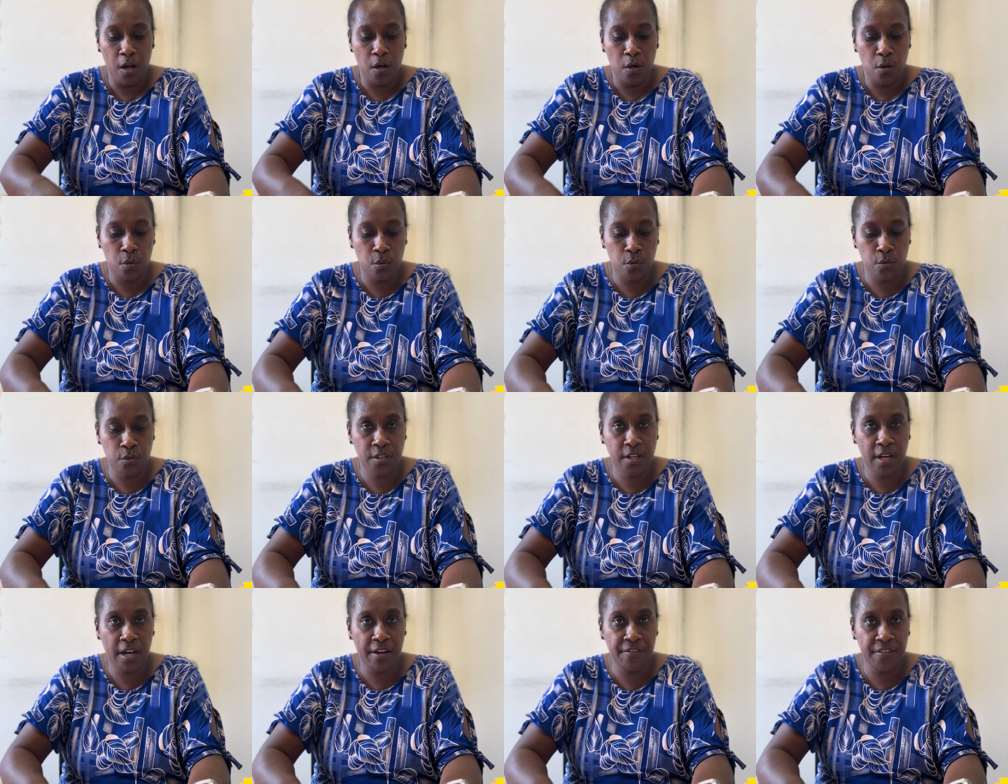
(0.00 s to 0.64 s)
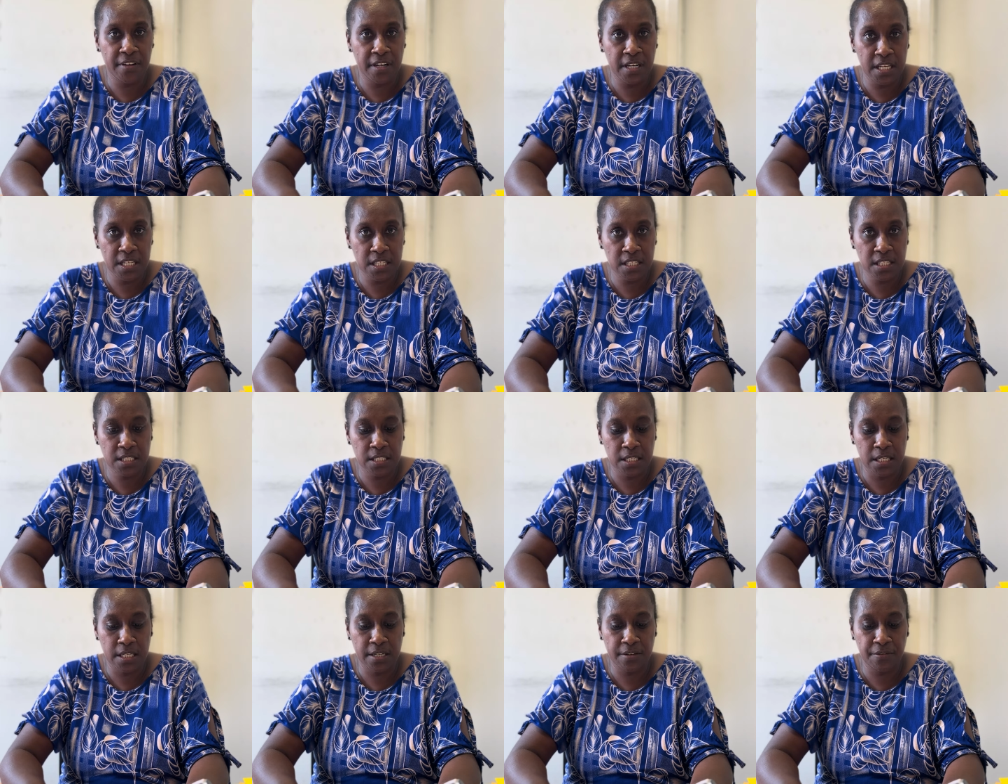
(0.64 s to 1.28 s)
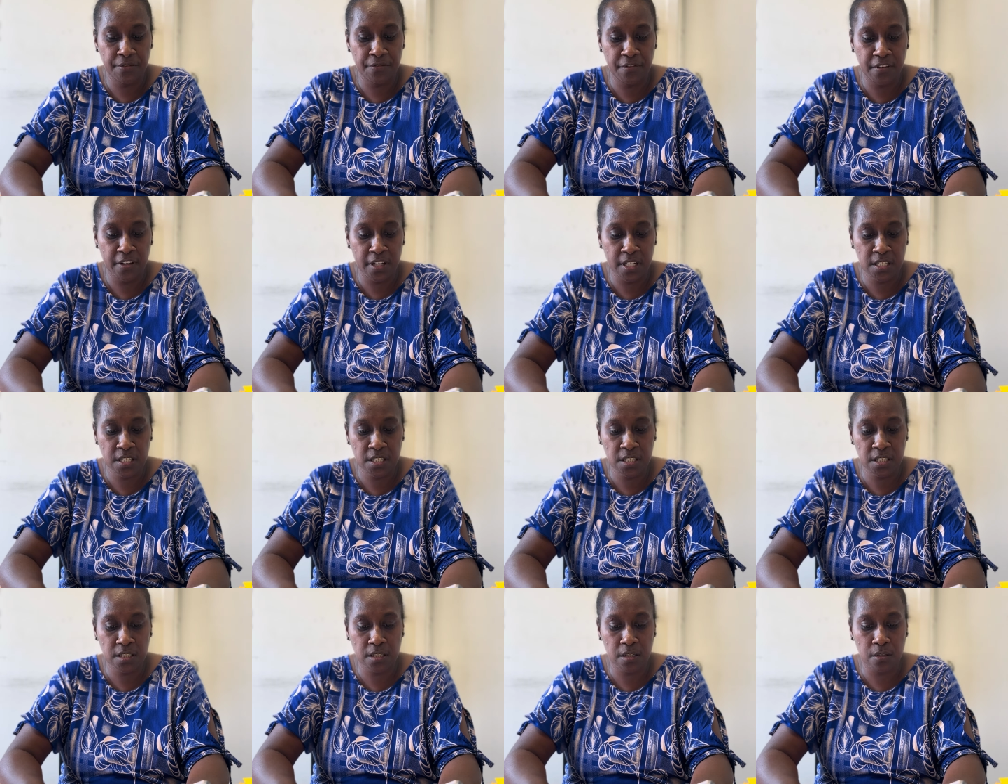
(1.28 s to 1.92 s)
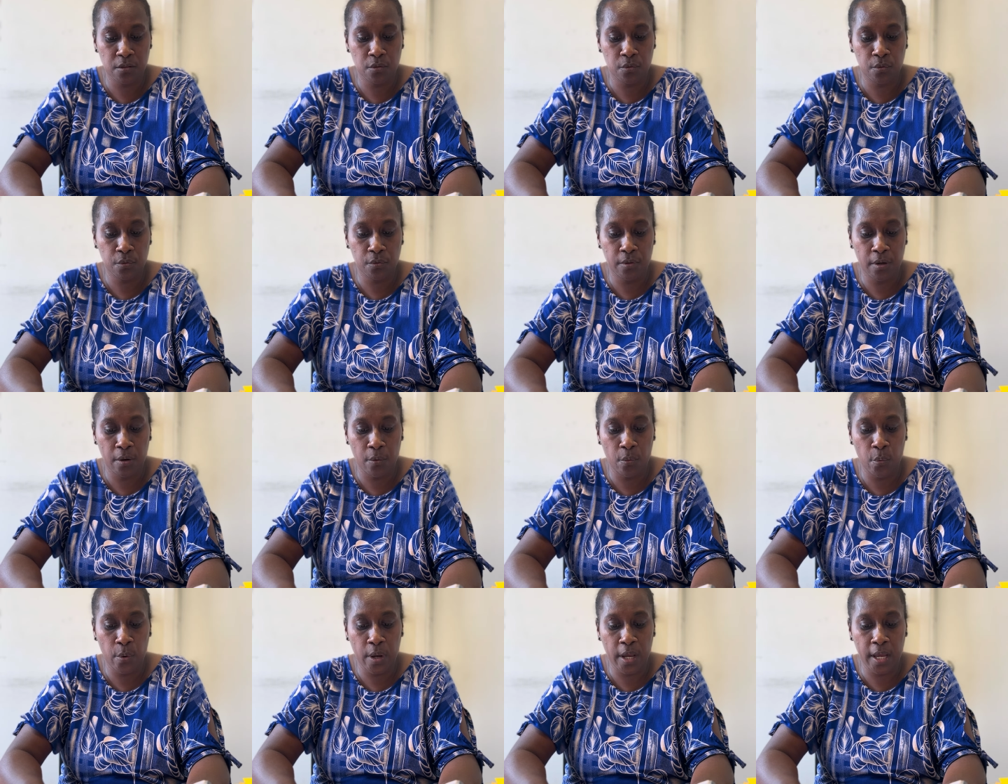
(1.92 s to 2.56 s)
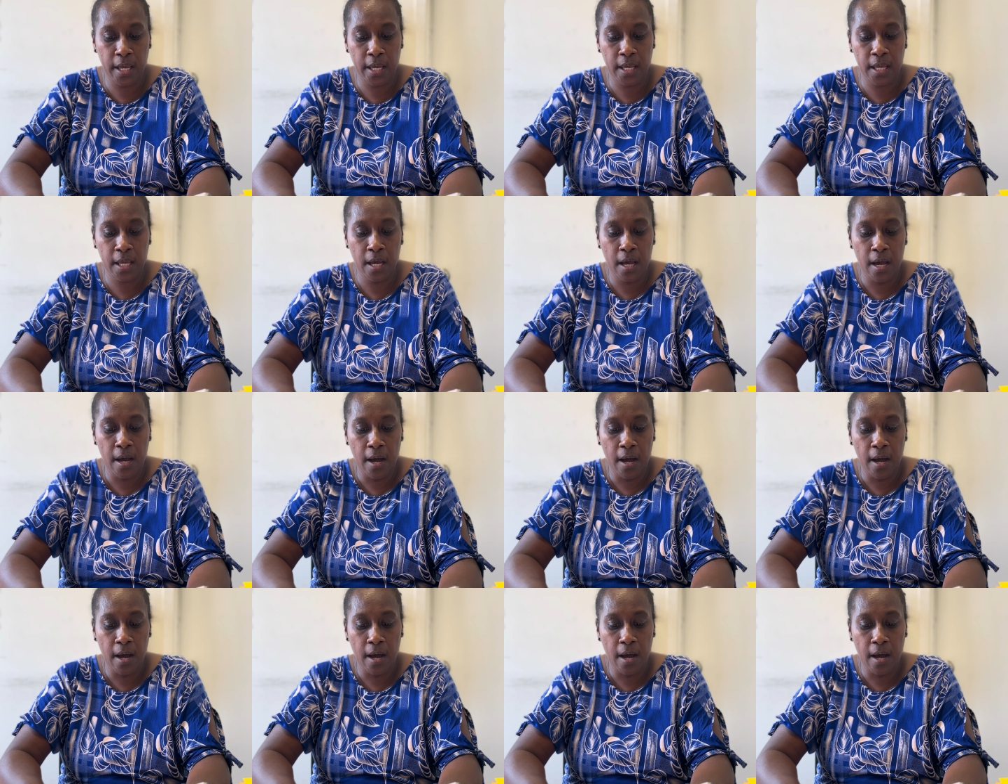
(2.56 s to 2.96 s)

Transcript: Good governance refers to the way